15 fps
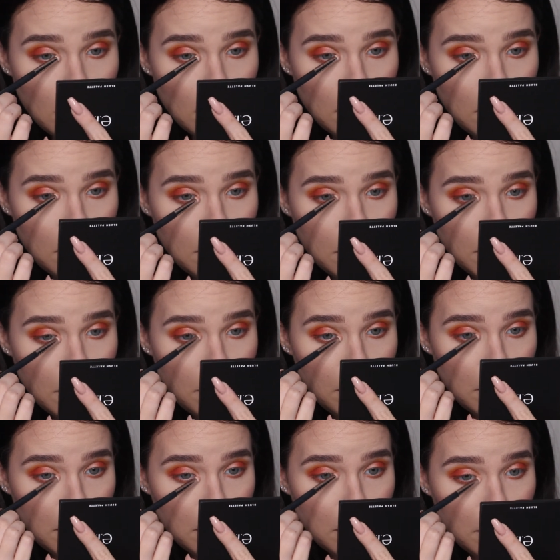and pop
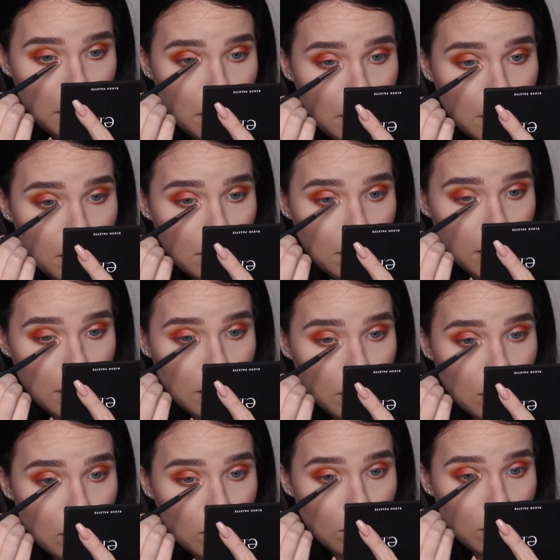it in my
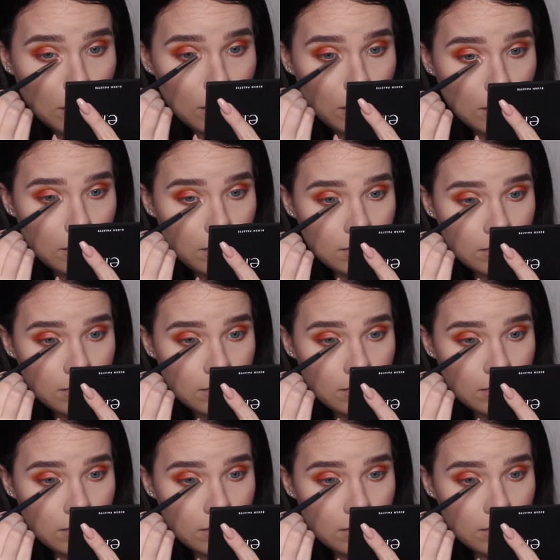inner corner.